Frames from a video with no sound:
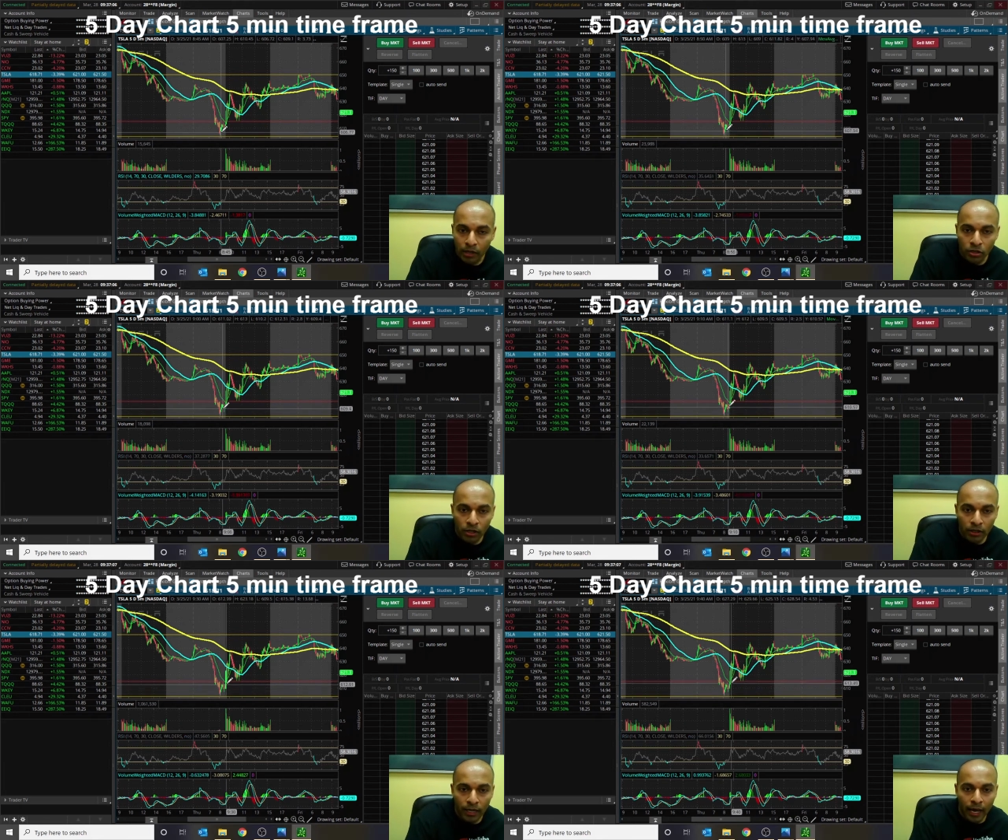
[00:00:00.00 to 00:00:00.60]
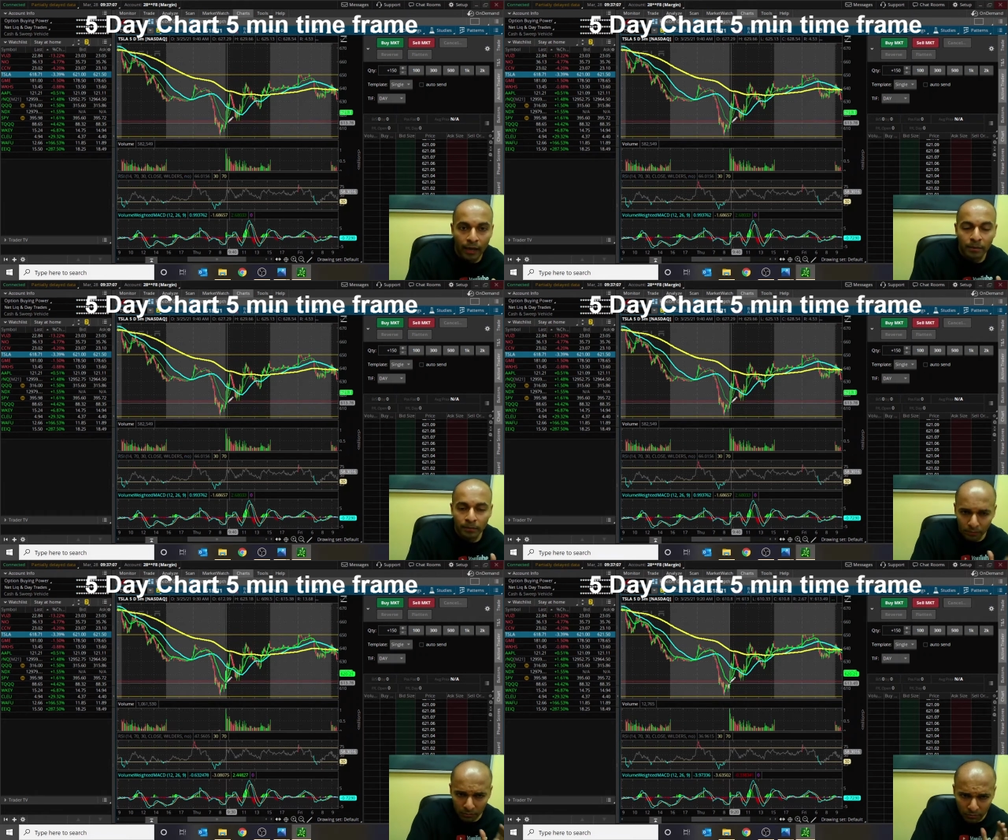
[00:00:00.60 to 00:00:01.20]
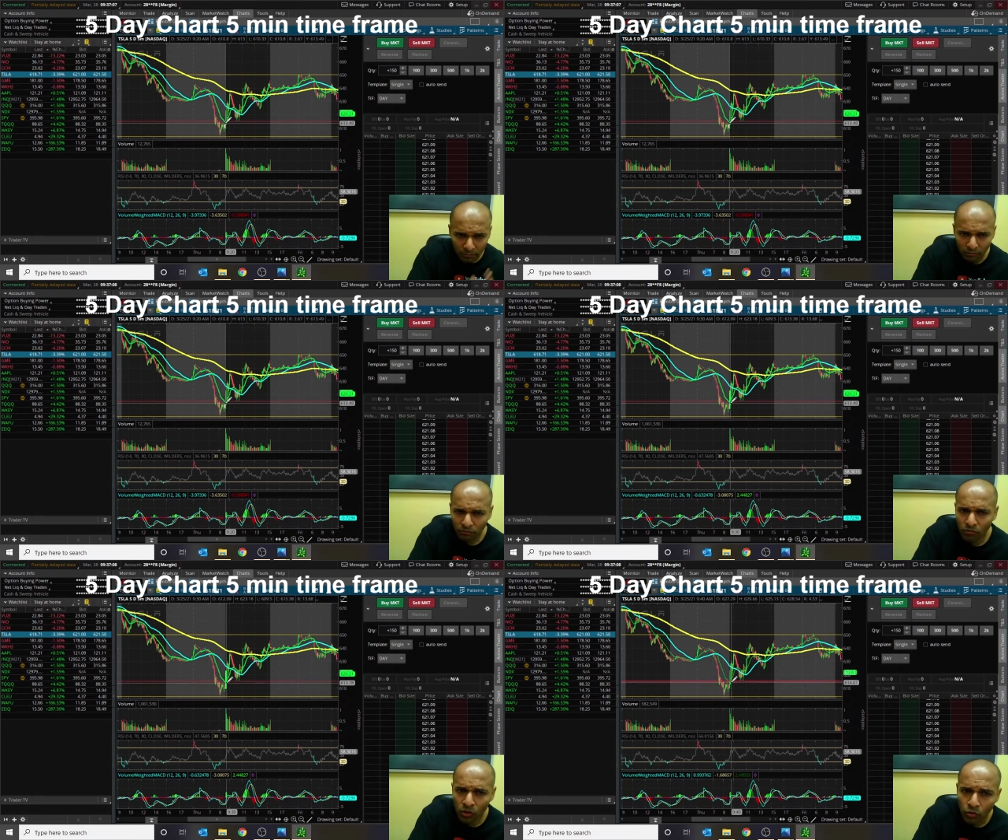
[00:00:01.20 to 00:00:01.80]
Took that,
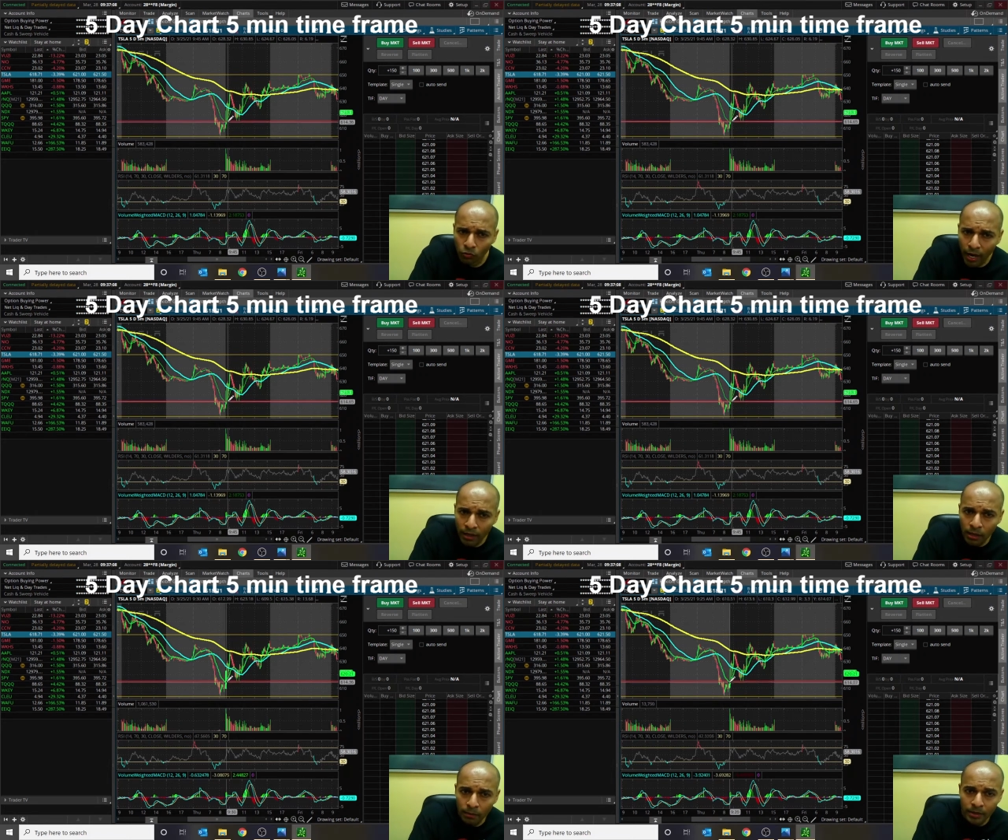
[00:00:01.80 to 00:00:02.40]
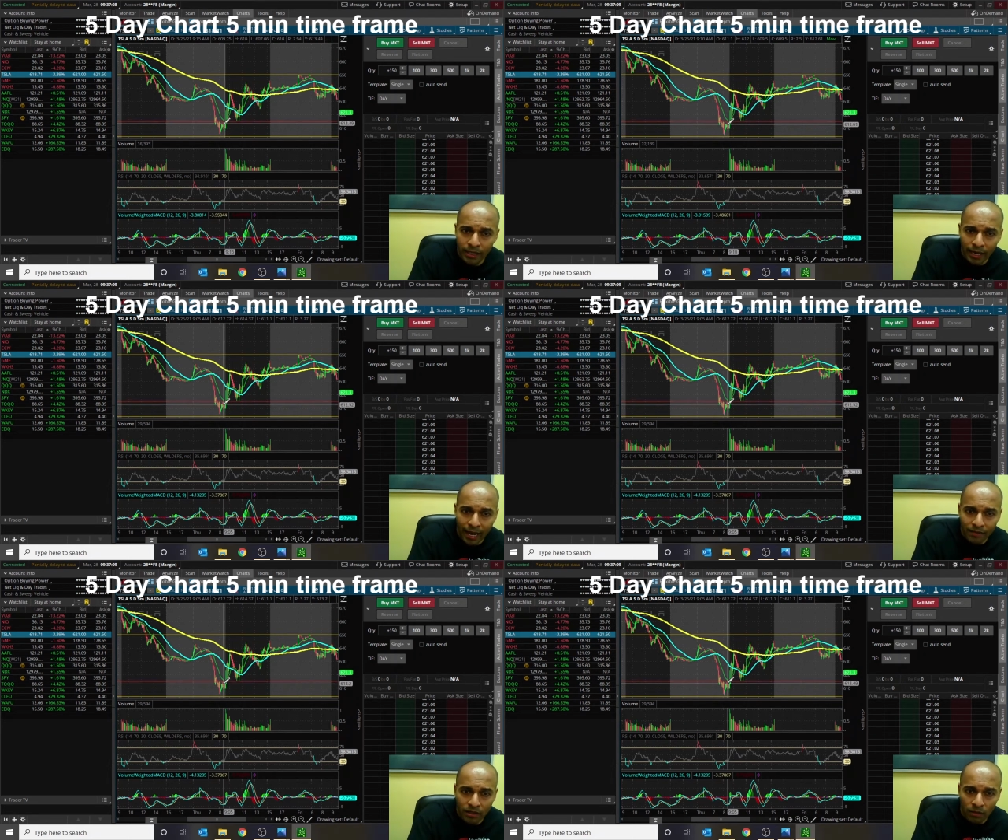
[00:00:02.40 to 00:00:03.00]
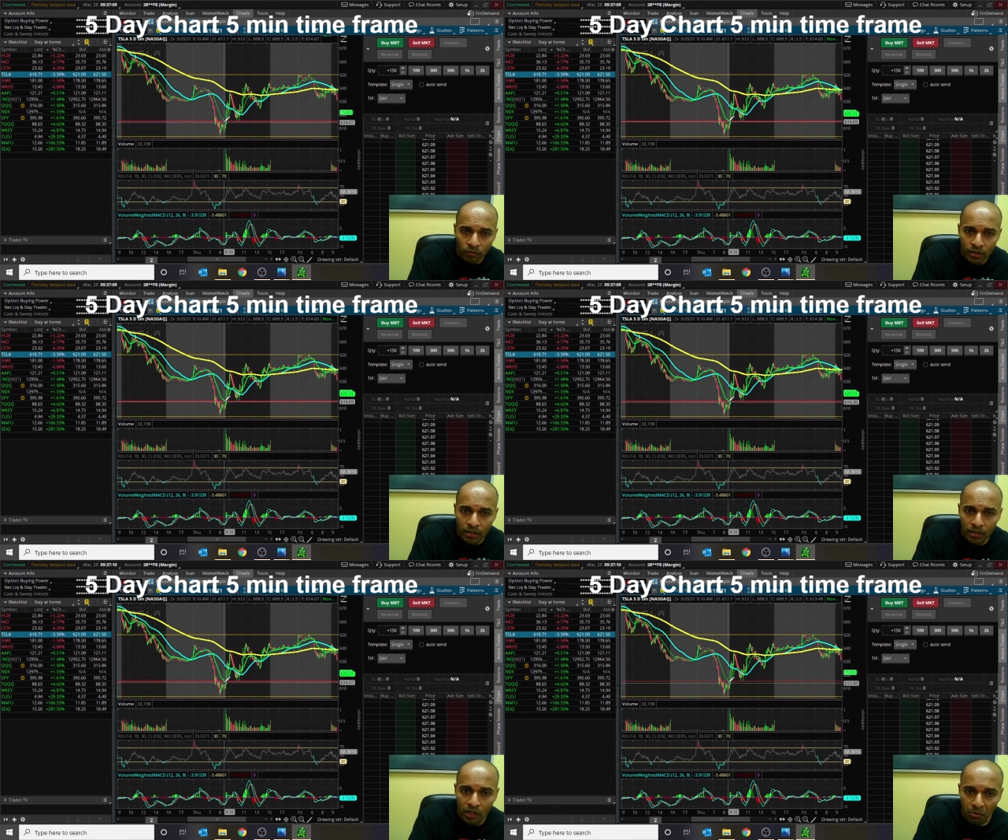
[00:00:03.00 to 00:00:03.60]
ran up, did have some
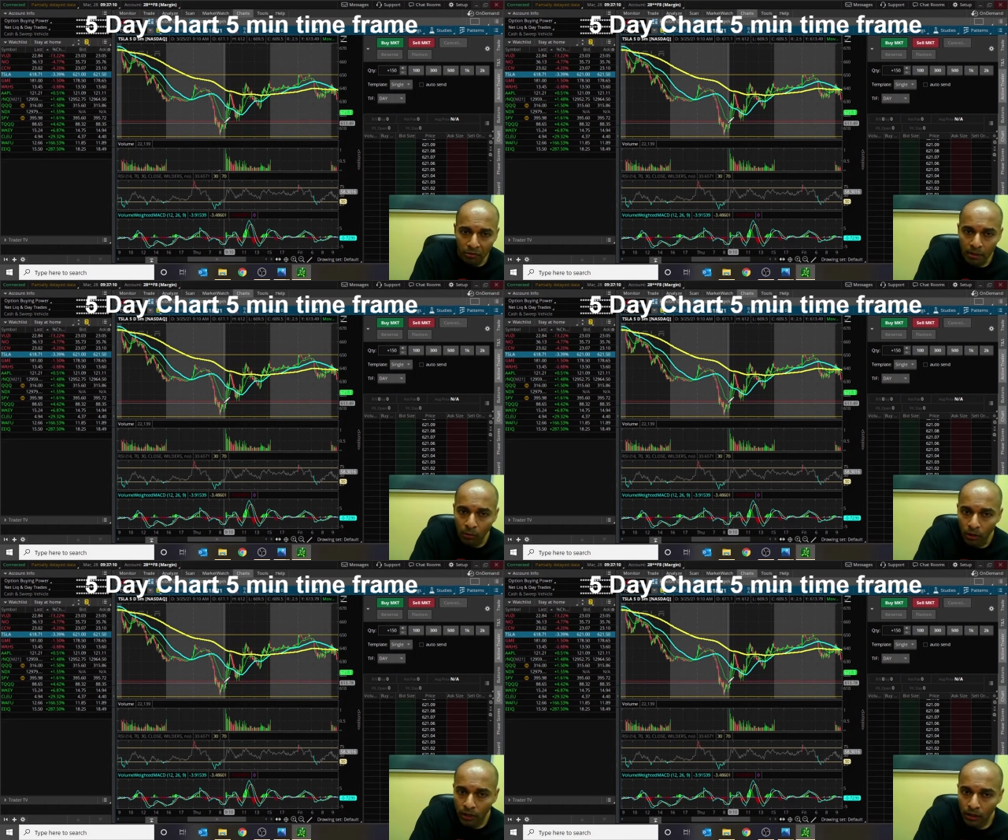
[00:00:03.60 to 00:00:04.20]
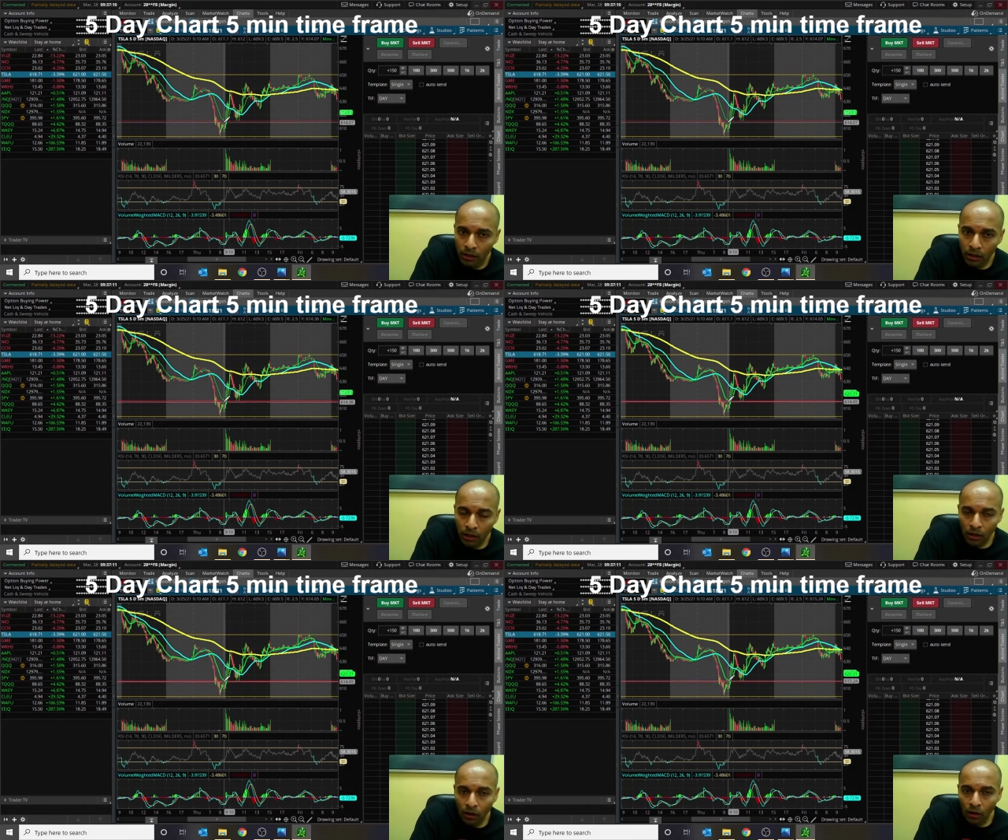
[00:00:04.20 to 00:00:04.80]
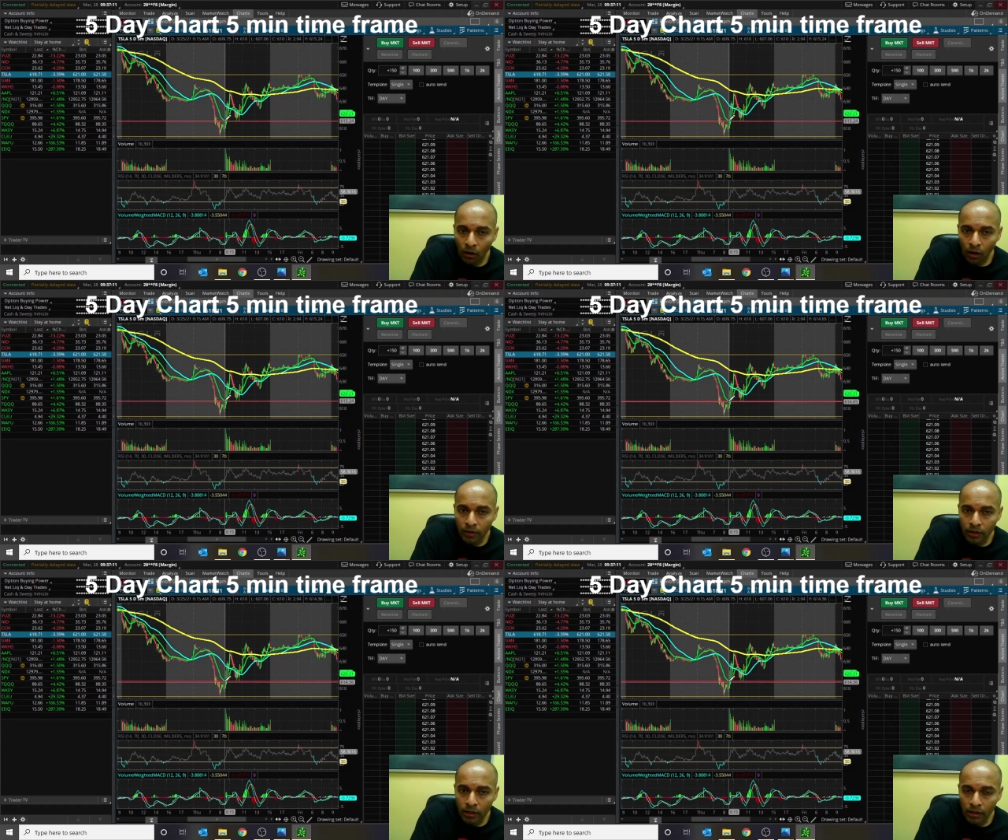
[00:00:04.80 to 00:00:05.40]
resistance pre-market
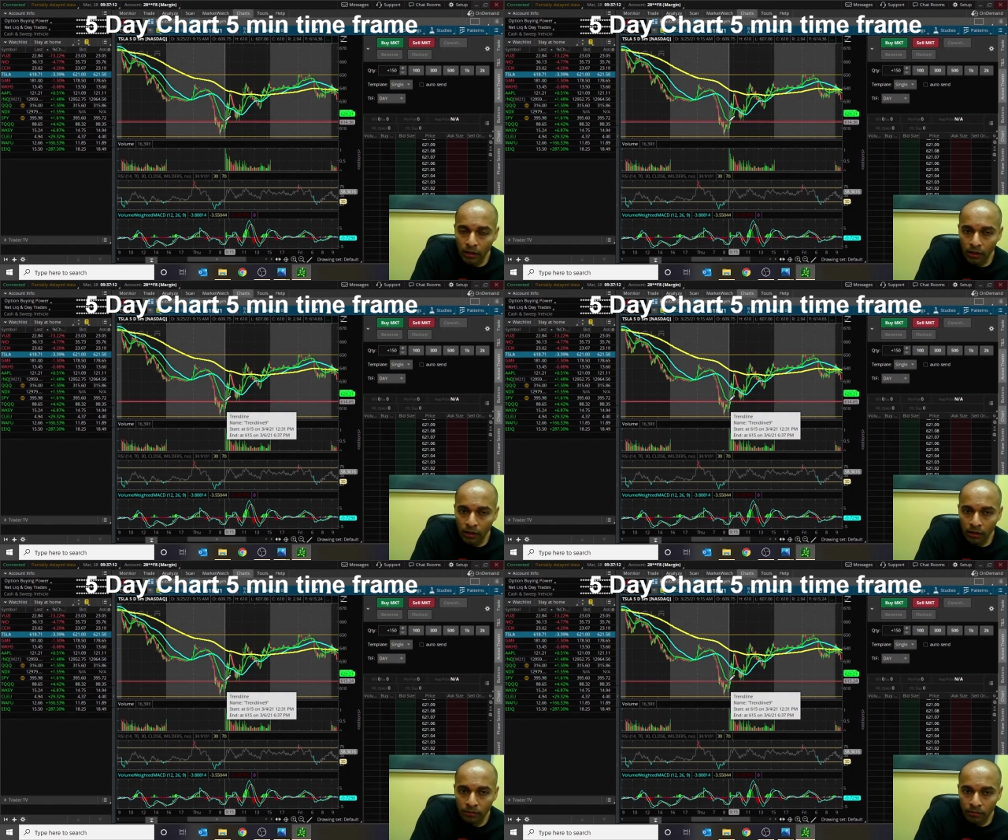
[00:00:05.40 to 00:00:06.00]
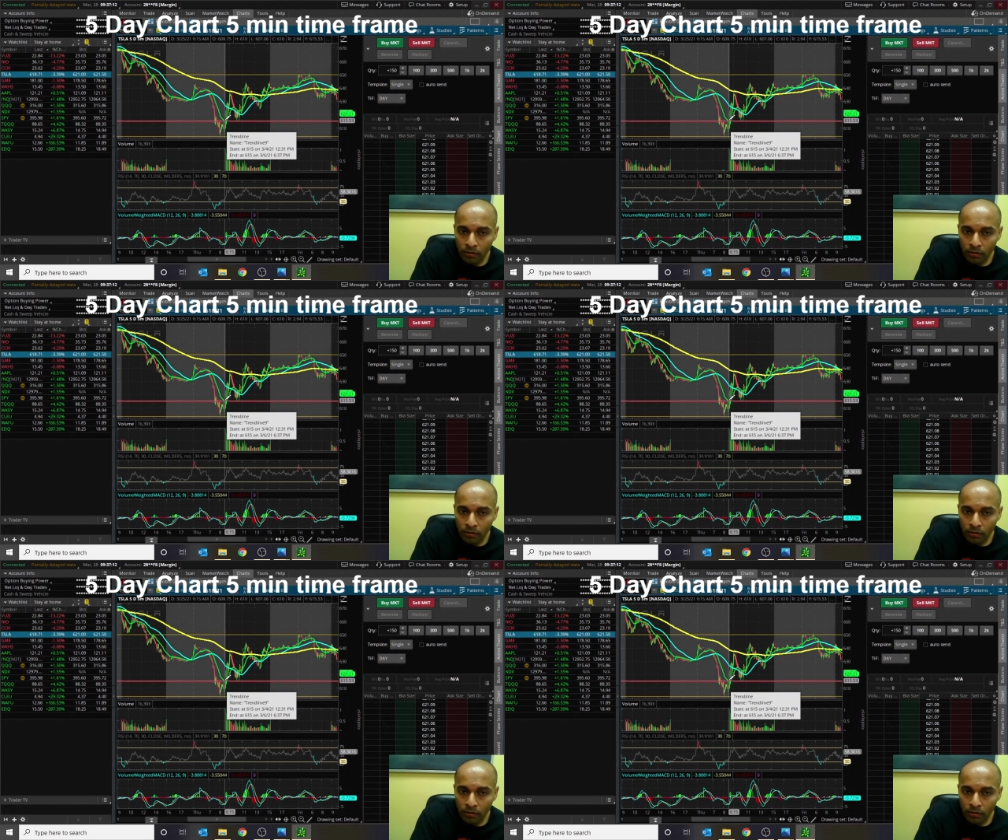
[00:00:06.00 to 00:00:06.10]
on the